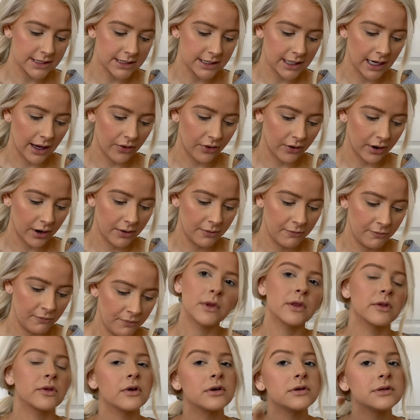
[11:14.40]
together,
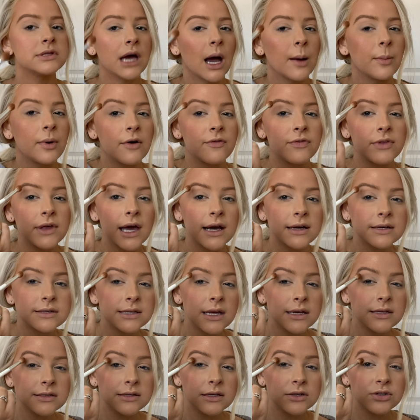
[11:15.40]
tap off the
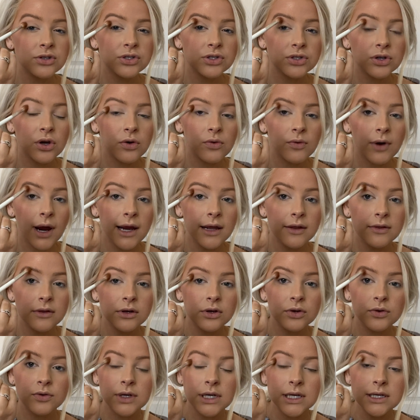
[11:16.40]
excess, and just go right in the
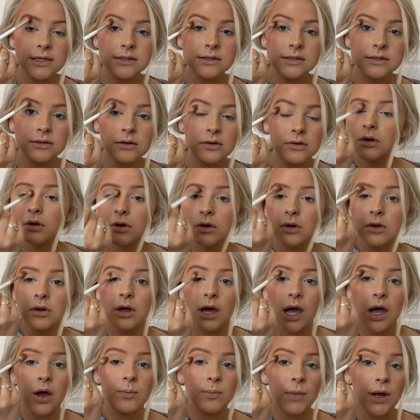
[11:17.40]
crease.
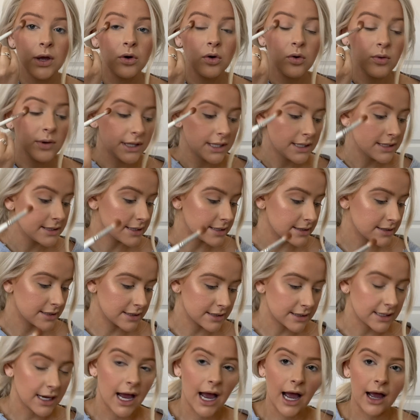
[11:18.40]
And my goal with this isn't
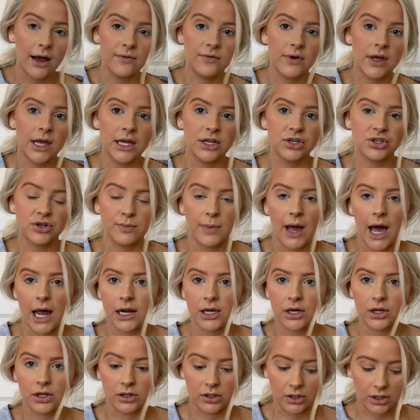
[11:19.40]
to have a
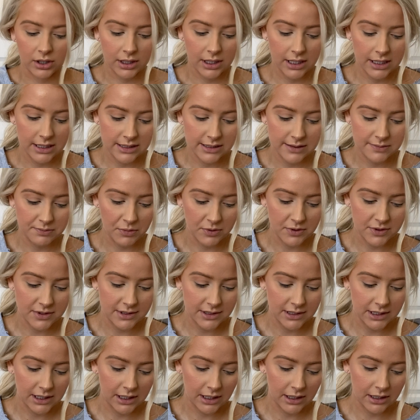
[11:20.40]
dramatic look, it's
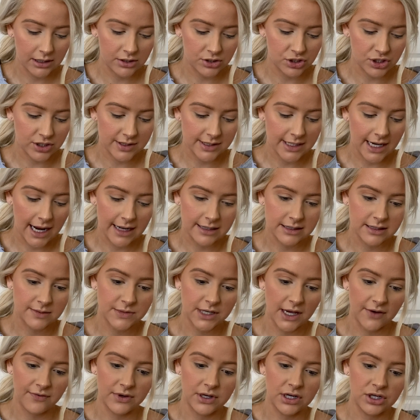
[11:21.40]
mostly just to add some
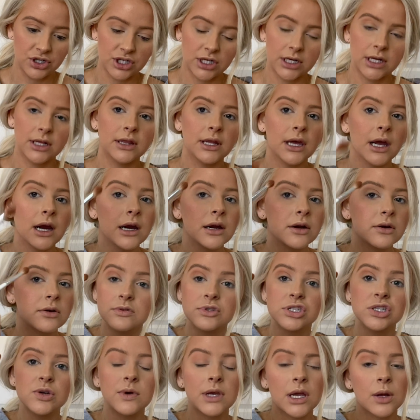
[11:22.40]
definition in there
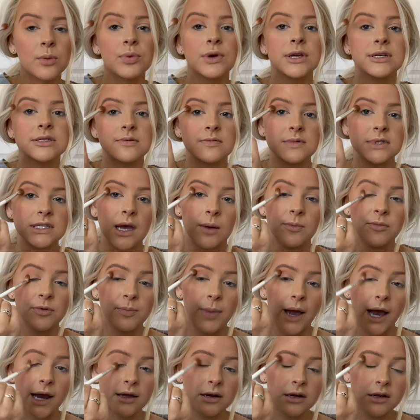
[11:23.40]
so we can bring some depth
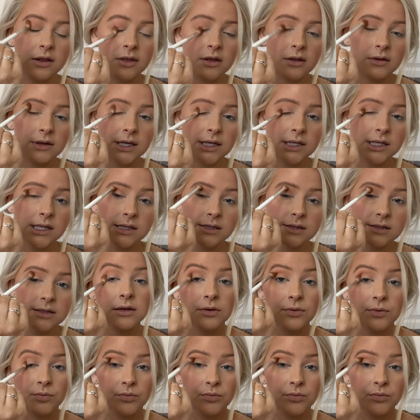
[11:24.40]
back into the lids.